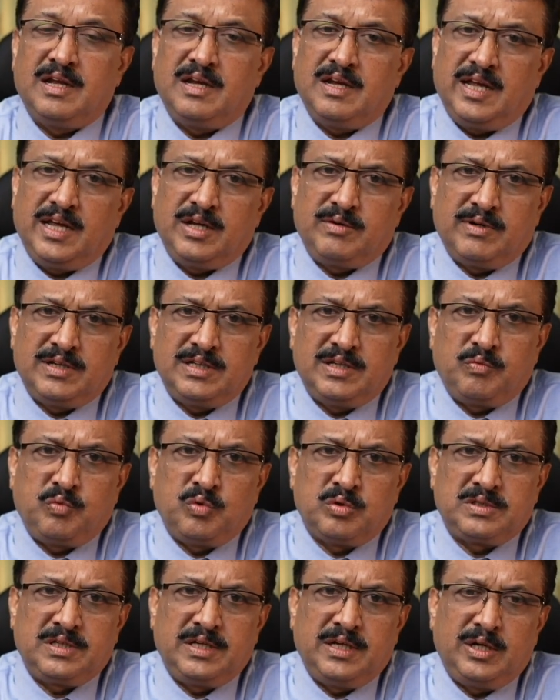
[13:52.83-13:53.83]
Likewise, if
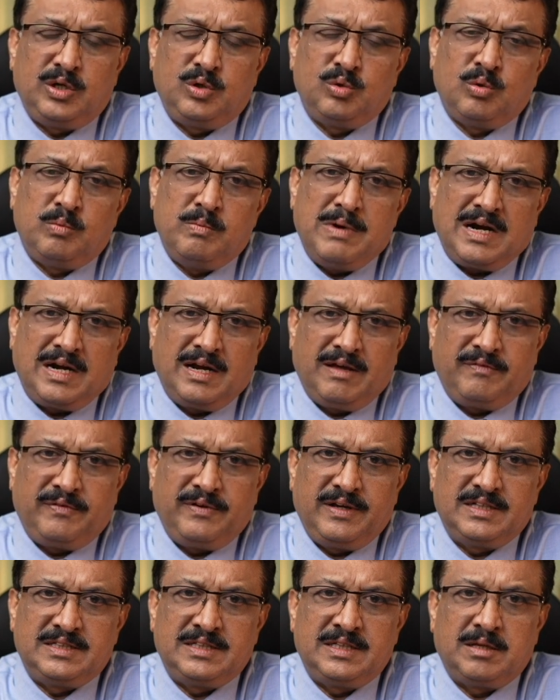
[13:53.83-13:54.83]
you see too bad a
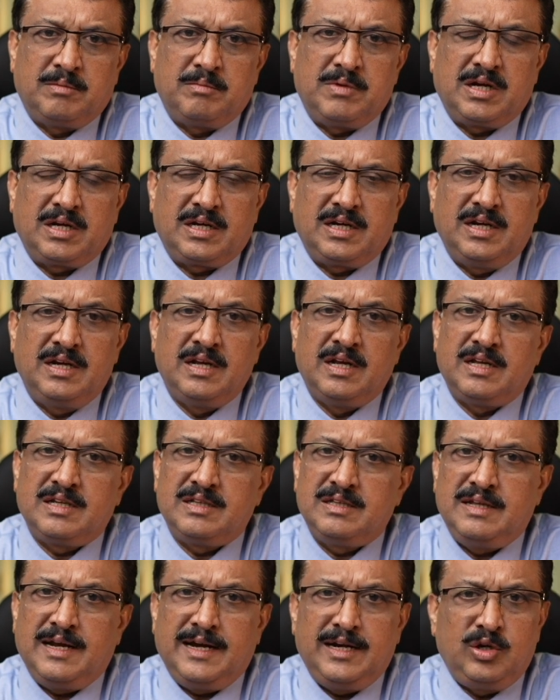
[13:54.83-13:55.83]
phase in the market,
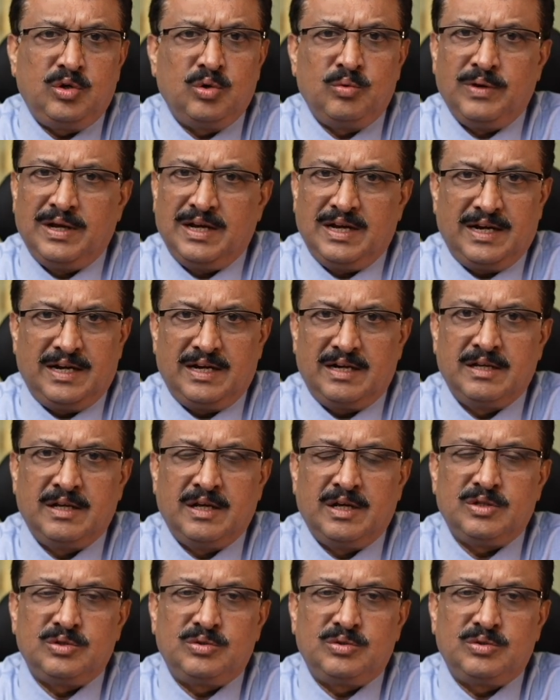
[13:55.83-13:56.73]
that too will end.